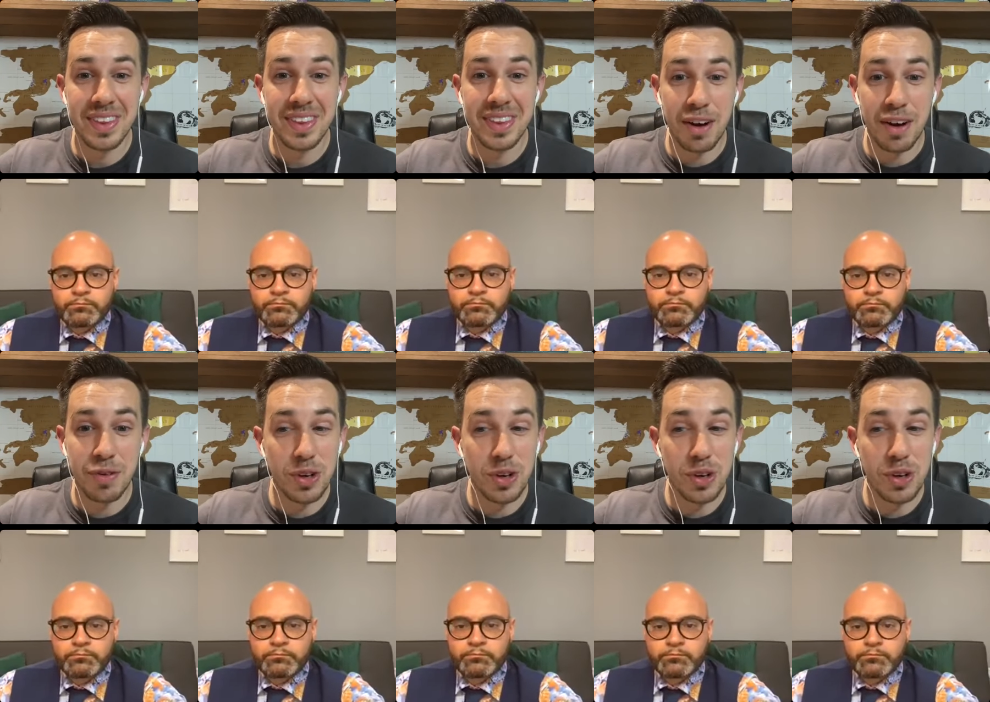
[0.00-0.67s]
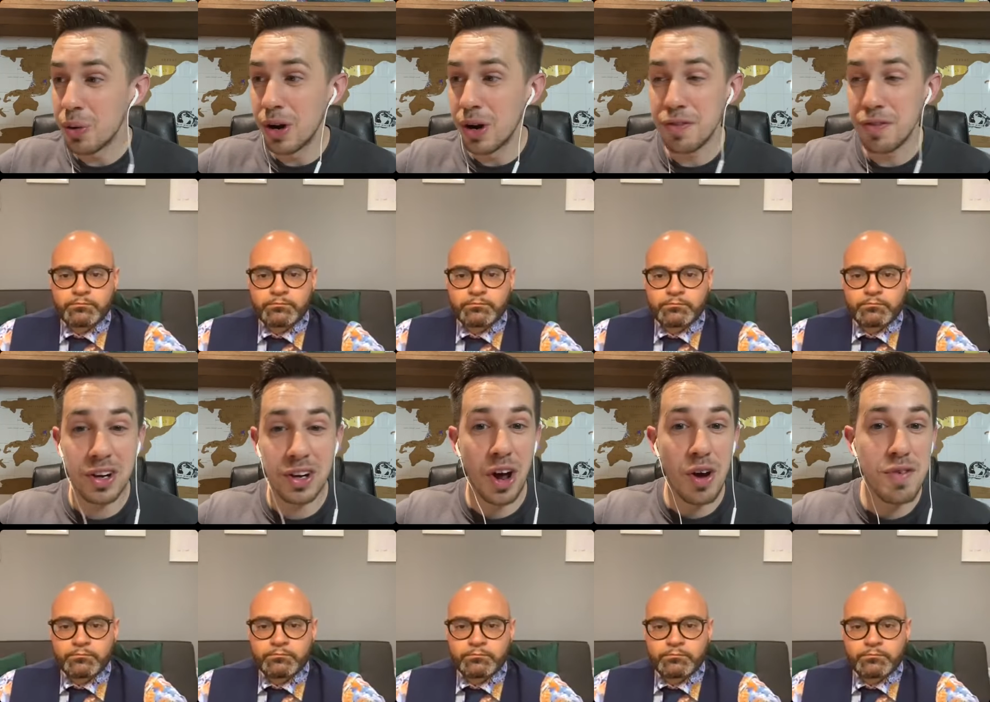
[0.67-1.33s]
Speaker 1: And I thought, you know what, if I
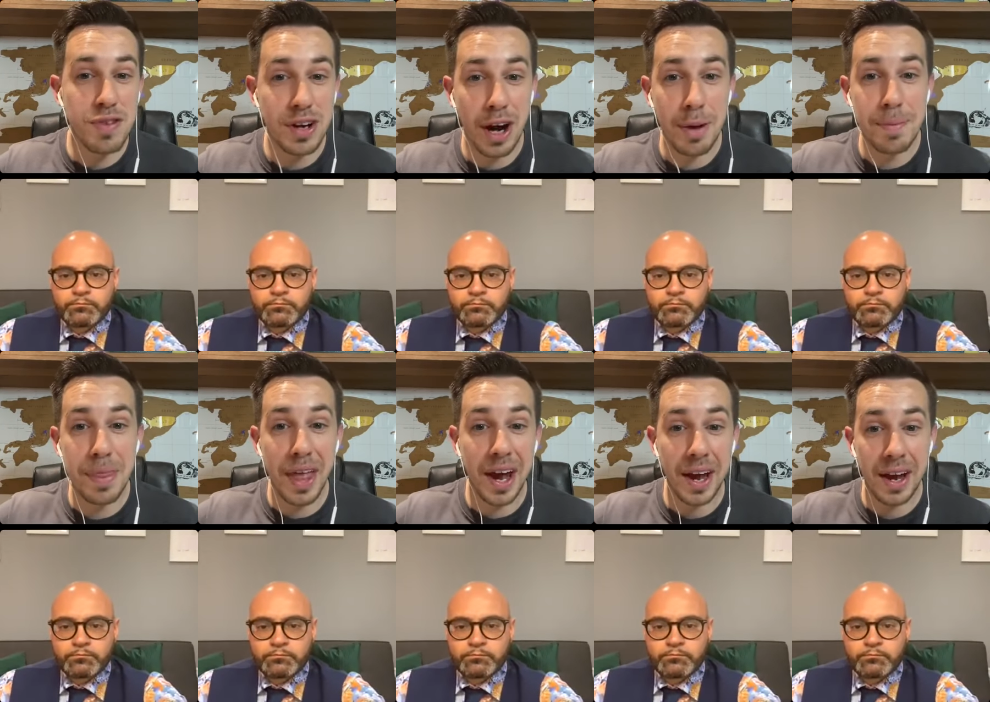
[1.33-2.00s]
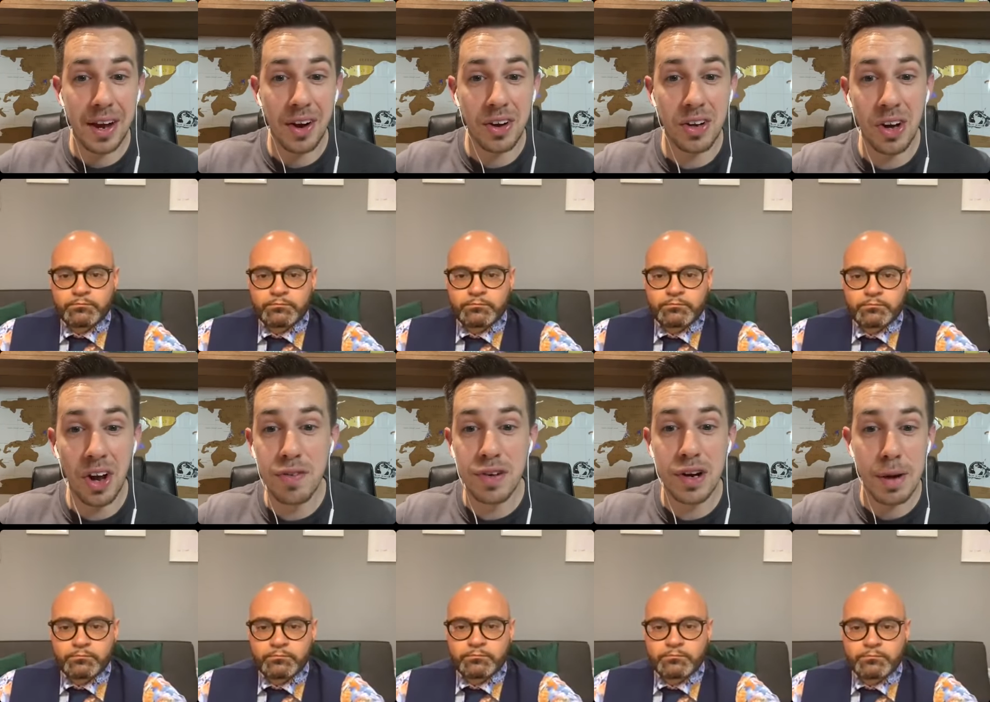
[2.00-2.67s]
can overcome that, I can
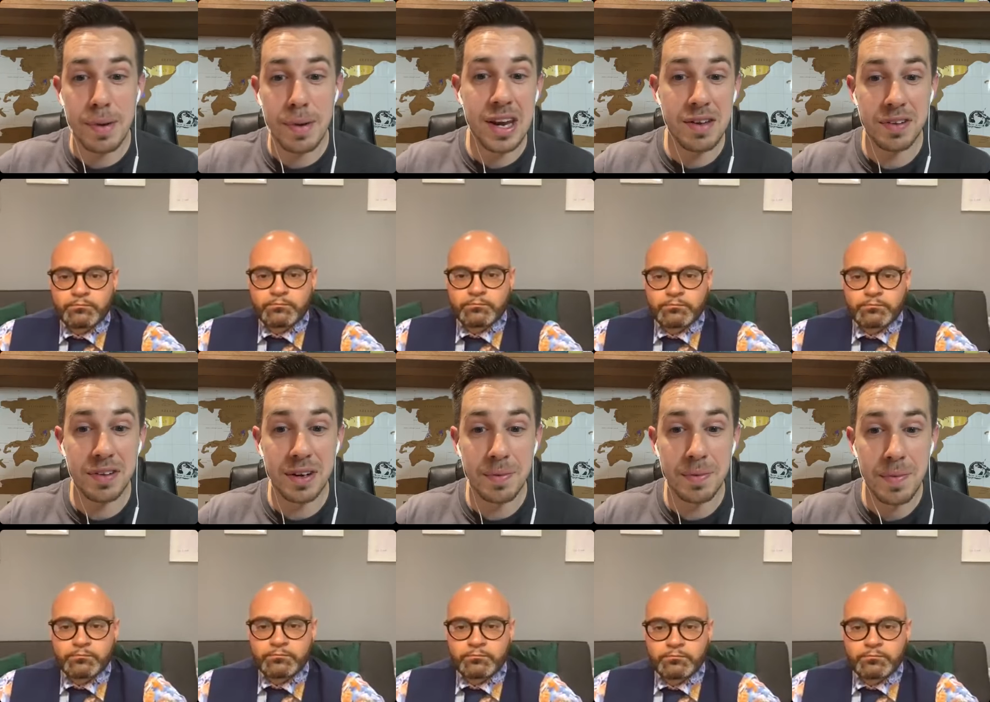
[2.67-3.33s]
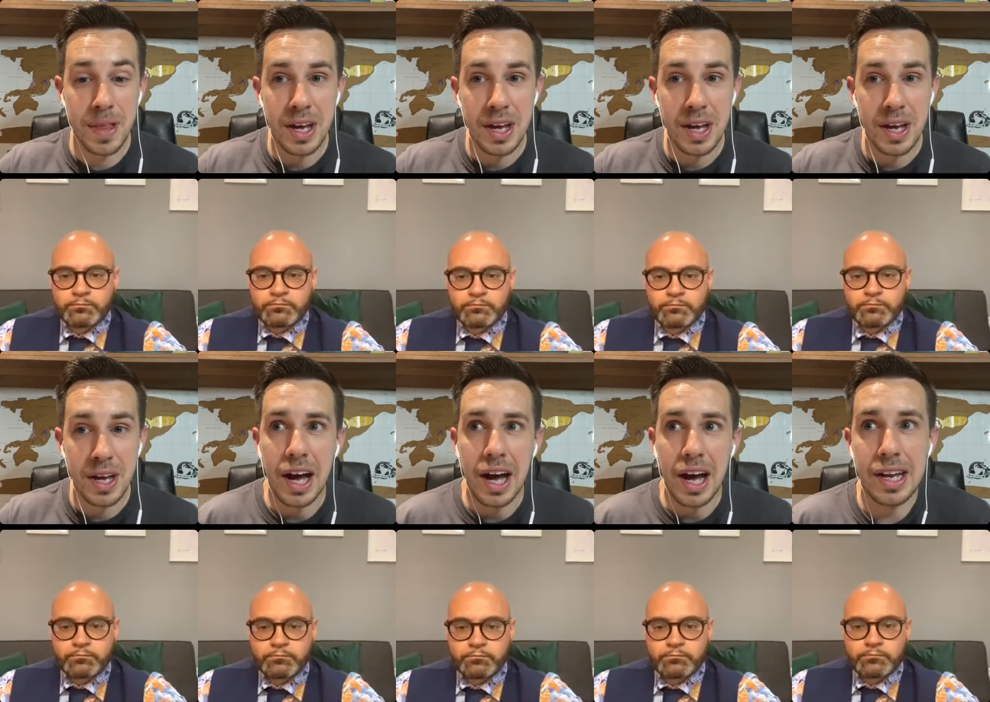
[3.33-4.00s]
overcome anything.
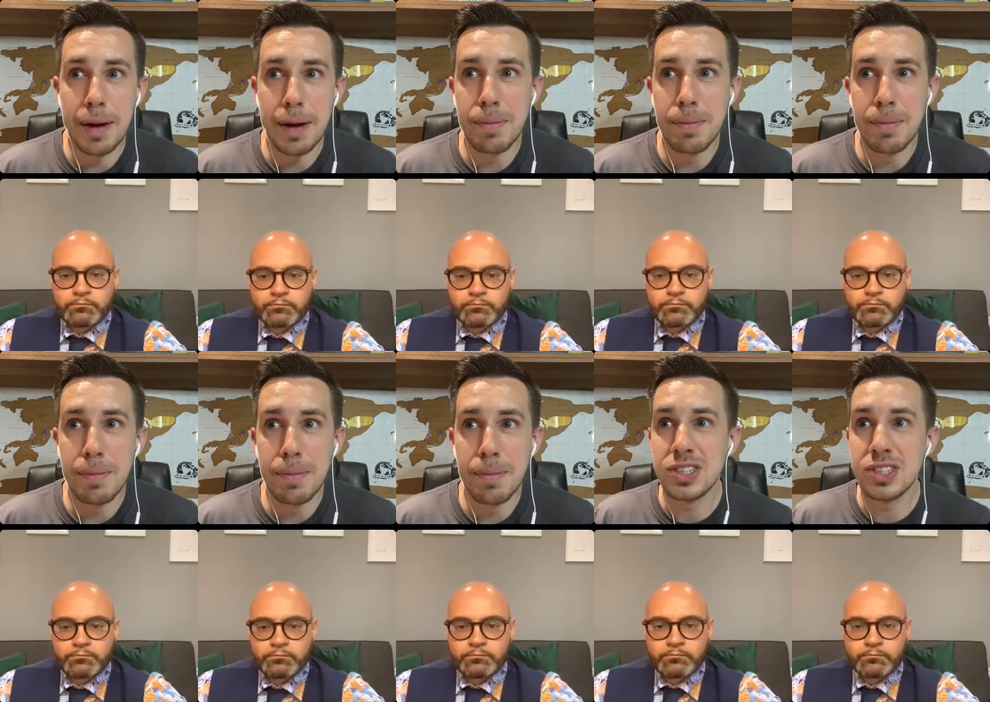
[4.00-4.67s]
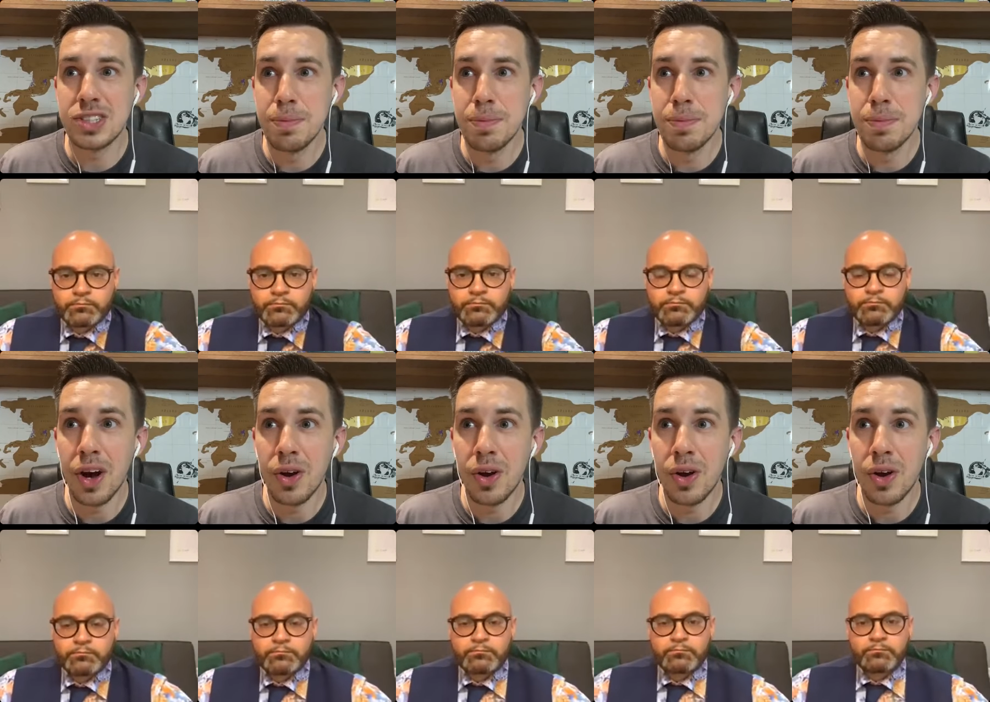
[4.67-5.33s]
And in that moment in time, you
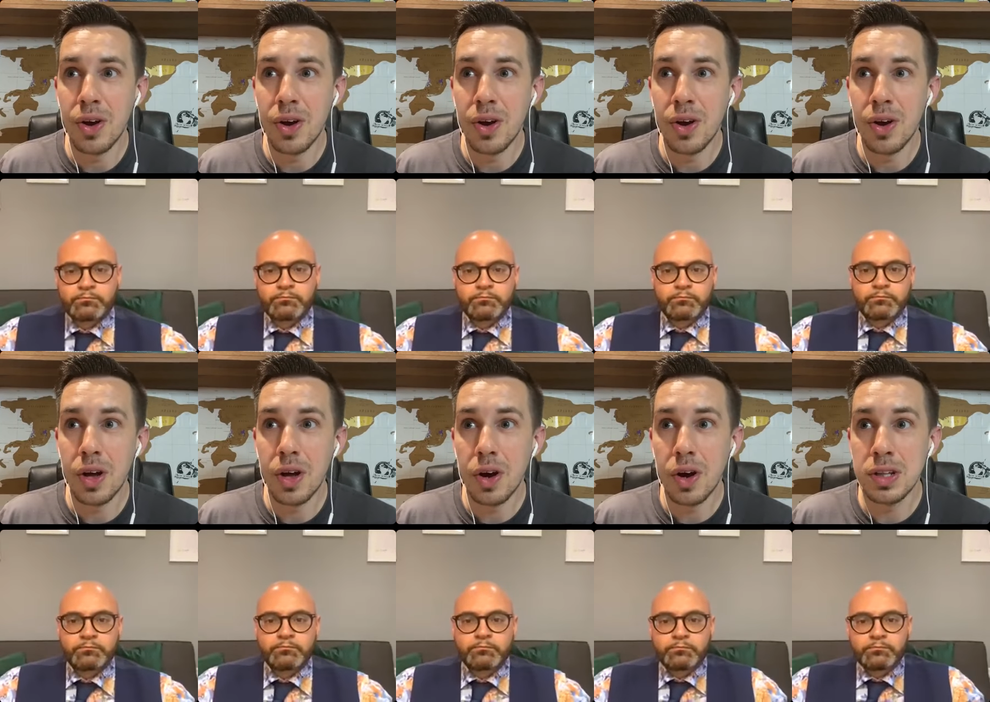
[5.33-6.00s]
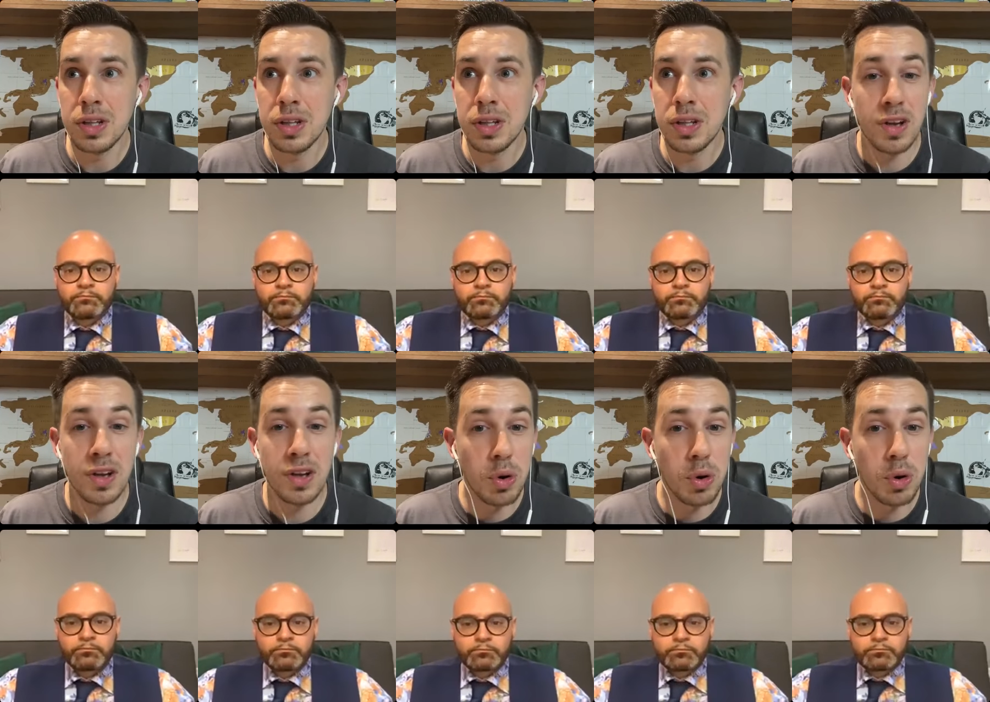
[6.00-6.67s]
know, I didn't even
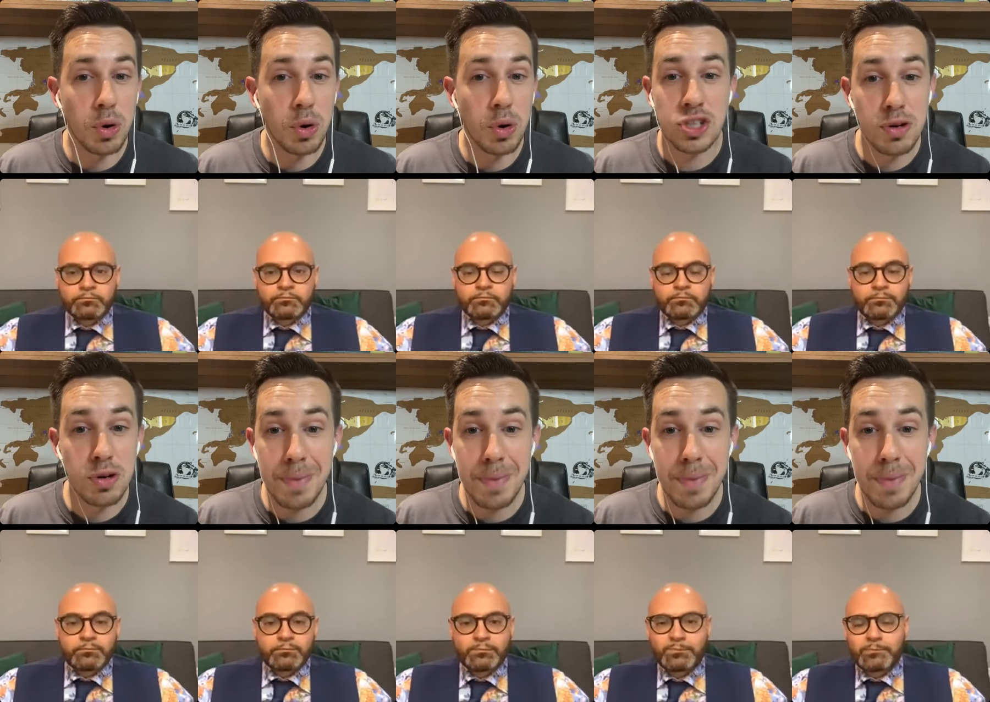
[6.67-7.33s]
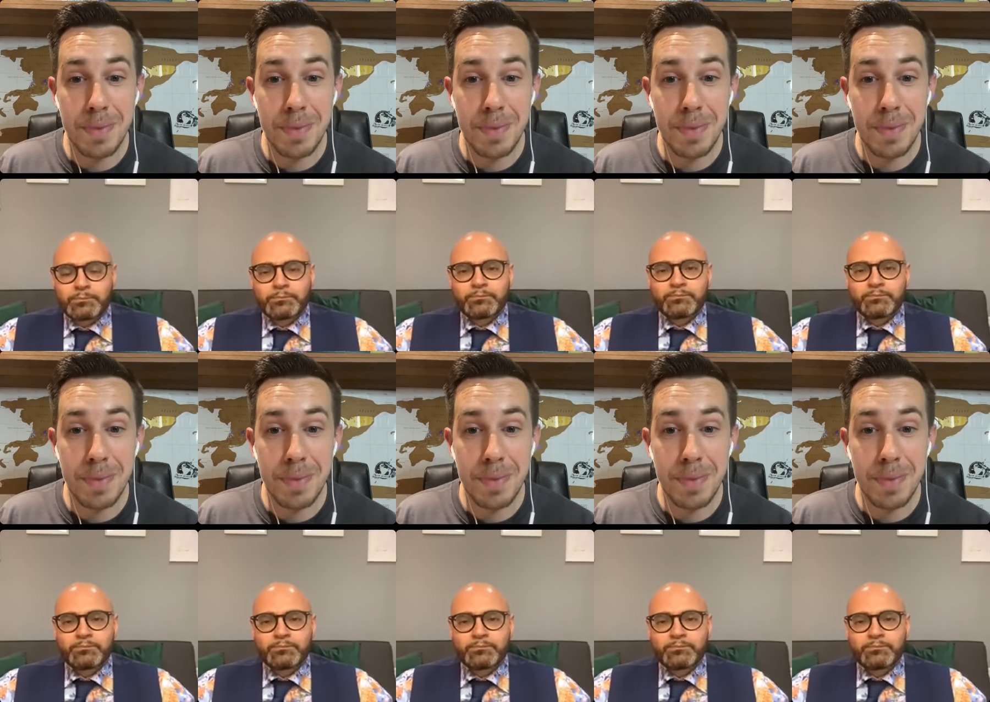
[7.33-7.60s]
know what gratitude meant.